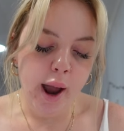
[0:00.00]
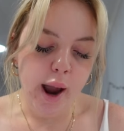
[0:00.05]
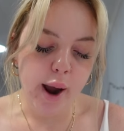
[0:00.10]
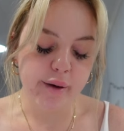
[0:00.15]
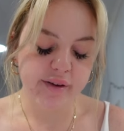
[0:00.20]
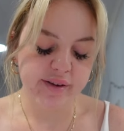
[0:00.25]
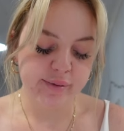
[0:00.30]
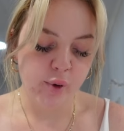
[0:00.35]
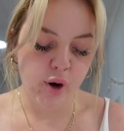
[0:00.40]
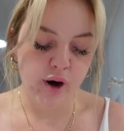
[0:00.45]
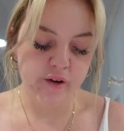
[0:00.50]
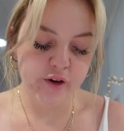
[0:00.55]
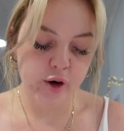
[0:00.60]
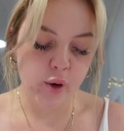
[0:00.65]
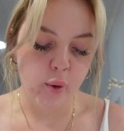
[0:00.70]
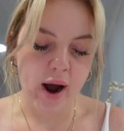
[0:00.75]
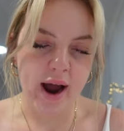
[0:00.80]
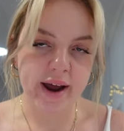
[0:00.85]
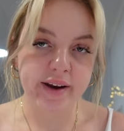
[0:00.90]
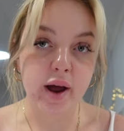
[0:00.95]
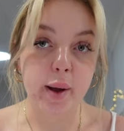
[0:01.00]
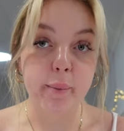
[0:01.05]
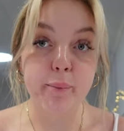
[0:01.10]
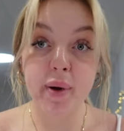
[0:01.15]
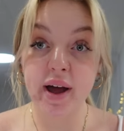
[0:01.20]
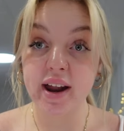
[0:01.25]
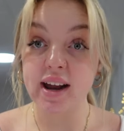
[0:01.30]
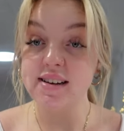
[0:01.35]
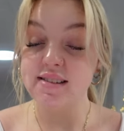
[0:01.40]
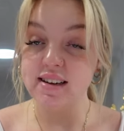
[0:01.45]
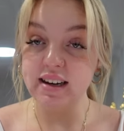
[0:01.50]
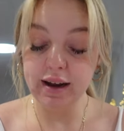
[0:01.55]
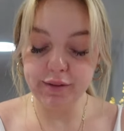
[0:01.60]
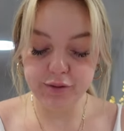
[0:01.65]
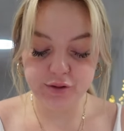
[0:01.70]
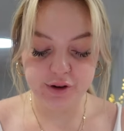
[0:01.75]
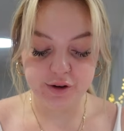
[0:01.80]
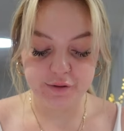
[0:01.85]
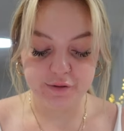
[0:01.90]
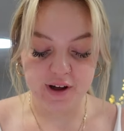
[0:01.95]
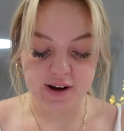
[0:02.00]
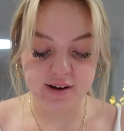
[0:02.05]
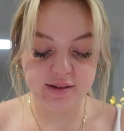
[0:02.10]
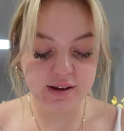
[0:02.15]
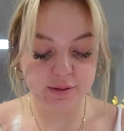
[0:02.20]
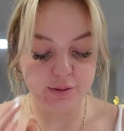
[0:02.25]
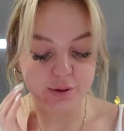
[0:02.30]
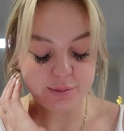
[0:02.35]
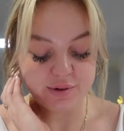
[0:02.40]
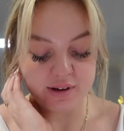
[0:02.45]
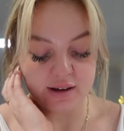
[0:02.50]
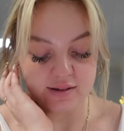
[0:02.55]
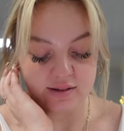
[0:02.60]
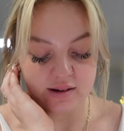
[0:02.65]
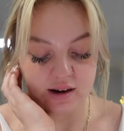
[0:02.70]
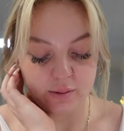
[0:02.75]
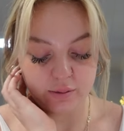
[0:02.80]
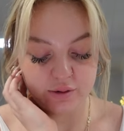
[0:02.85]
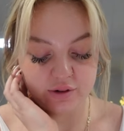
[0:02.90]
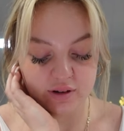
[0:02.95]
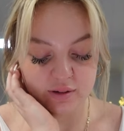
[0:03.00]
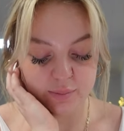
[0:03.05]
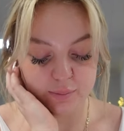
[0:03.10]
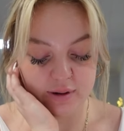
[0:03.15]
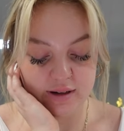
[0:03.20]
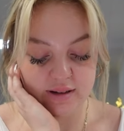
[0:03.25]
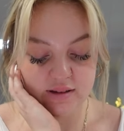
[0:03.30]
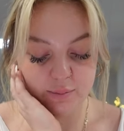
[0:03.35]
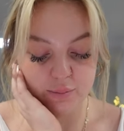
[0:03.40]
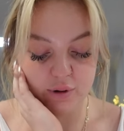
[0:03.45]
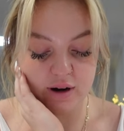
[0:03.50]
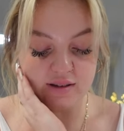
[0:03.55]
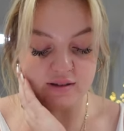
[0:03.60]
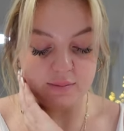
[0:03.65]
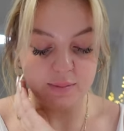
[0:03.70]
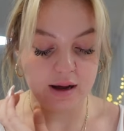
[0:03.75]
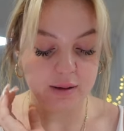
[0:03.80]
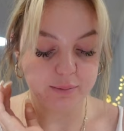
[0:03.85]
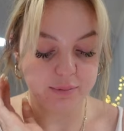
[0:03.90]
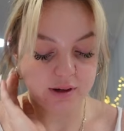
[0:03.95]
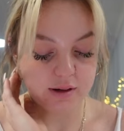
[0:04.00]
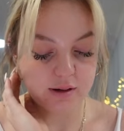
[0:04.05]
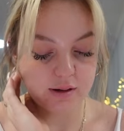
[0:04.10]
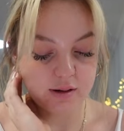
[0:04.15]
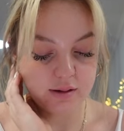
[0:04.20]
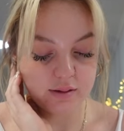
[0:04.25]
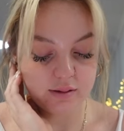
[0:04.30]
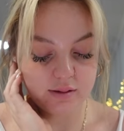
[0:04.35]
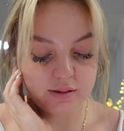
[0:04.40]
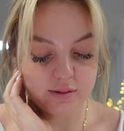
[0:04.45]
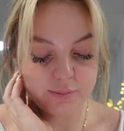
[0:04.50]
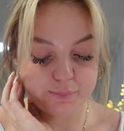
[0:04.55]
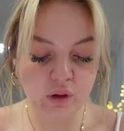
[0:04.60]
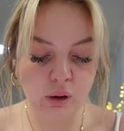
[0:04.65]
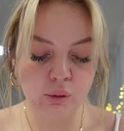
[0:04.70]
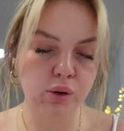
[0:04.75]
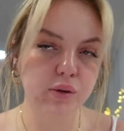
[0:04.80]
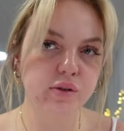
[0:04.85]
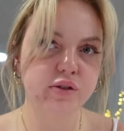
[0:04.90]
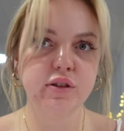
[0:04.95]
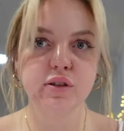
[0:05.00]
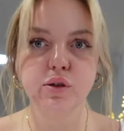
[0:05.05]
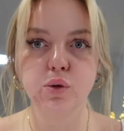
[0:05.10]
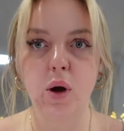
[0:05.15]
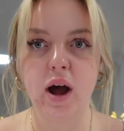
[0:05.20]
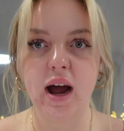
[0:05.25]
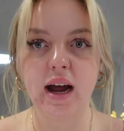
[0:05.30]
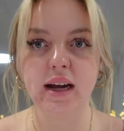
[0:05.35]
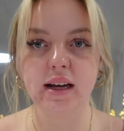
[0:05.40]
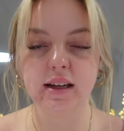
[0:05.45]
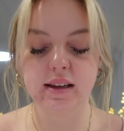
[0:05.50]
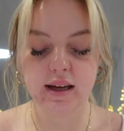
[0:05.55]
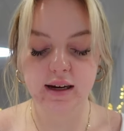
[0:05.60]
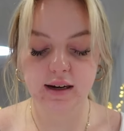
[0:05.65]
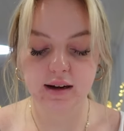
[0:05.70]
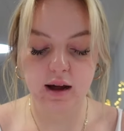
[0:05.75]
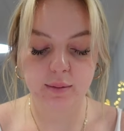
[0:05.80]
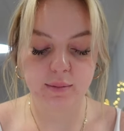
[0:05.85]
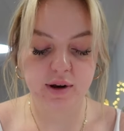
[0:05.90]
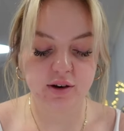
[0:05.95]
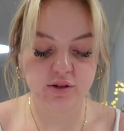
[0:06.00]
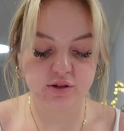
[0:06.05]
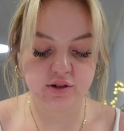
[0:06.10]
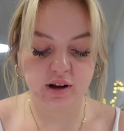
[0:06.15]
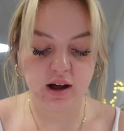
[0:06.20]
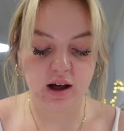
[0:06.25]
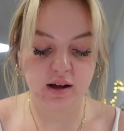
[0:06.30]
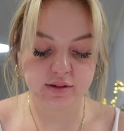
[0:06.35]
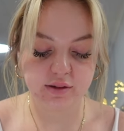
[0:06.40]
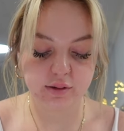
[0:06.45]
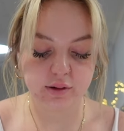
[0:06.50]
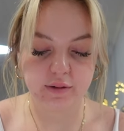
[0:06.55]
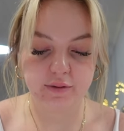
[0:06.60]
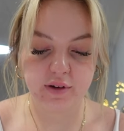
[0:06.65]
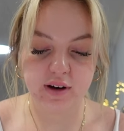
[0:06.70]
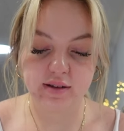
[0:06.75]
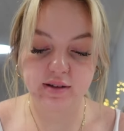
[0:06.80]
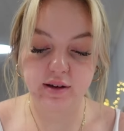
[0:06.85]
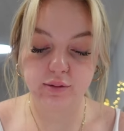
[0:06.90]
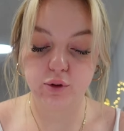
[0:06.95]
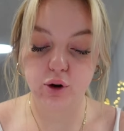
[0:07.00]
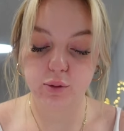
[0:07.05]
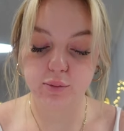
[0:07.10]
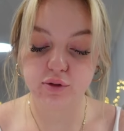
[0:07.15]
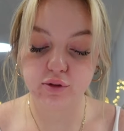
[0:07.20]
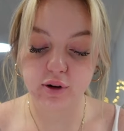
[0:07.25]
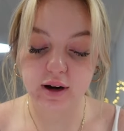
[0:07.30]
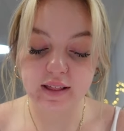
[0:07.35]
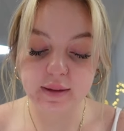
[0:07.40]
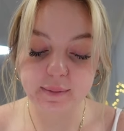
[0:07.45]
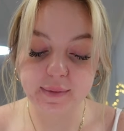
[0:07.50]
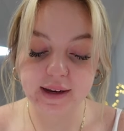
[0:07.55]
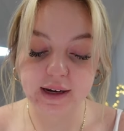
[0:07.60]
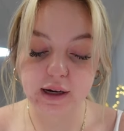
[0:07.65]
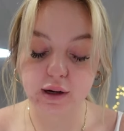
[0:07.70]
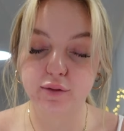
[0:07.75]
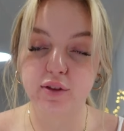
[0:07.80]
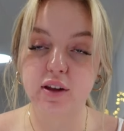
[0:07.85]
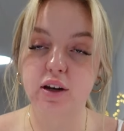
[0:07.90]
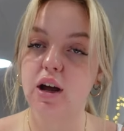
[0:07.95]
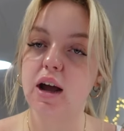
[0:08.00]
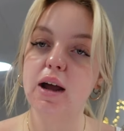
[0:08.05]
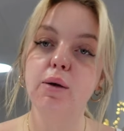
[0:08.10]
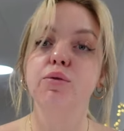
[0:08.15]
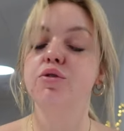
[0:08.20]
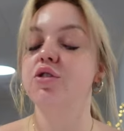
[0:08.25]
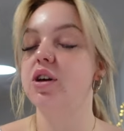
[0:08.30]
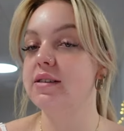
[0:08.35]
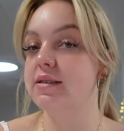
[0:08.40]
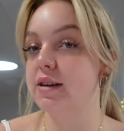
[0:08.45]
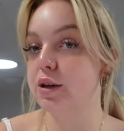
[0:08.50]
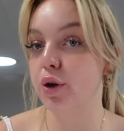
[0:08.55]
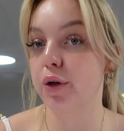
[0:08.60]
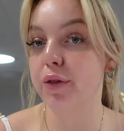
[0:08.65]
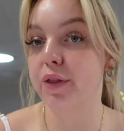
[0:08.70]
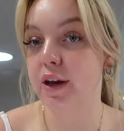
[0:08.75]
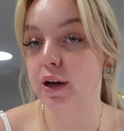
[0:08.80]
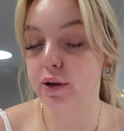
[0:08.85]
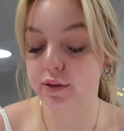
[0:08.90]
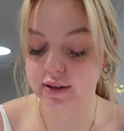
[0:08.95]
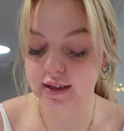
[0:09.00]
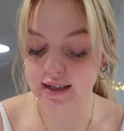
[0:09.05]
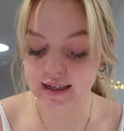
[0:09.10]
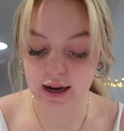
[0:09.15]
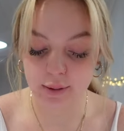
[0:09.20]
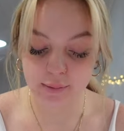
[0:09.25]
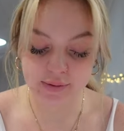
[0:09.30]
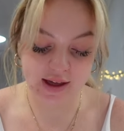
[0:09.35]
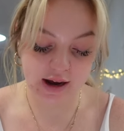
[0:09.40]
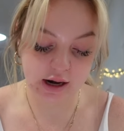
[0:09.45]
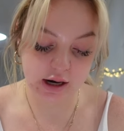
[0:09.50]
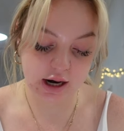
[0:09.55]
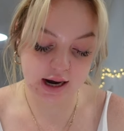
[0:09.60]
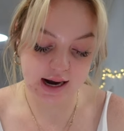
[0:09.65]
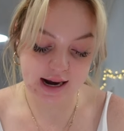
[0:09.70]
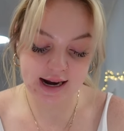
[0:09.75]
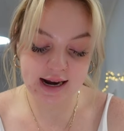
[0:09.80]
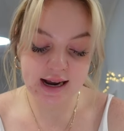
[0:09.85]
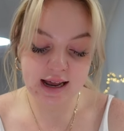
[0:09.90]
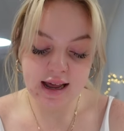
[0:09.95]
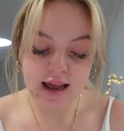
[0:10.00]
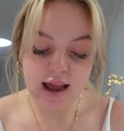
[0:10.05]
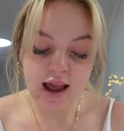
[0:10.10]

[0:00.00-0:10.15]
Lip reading: It was more of a quiet night, but I did have two fantasy rooms last night, which I was pretty surprised about because, well, it was just quiet. Like, I managed to hustle a fantasy room straight at the beginning of the night, which I did not think I was going to get with that guy.